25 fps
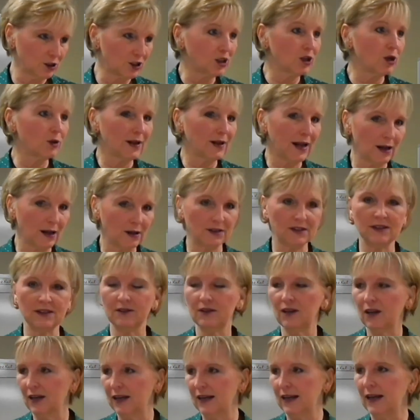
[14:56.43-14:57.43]
down
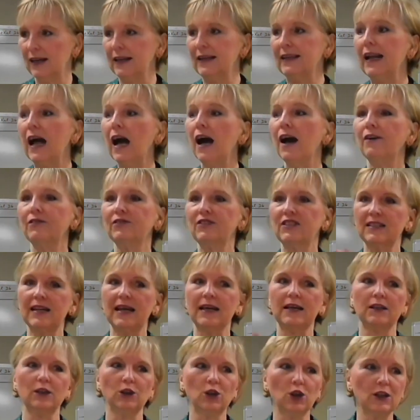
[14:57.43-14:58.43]
enough to
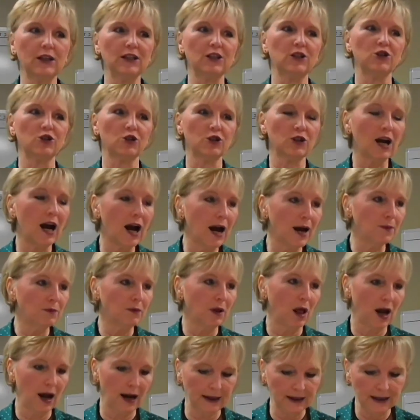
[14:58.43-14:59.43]
take a look at your
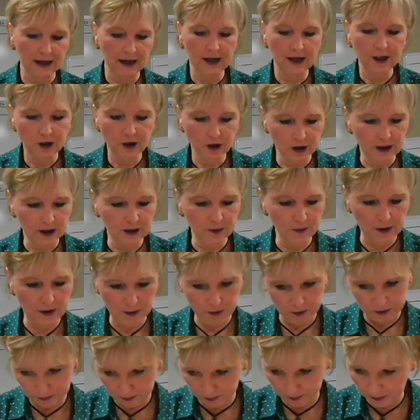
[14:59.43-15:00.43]
timeline, you're going to be
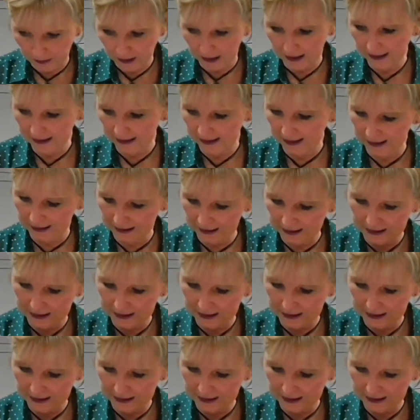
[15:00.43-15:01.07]
able to plug it in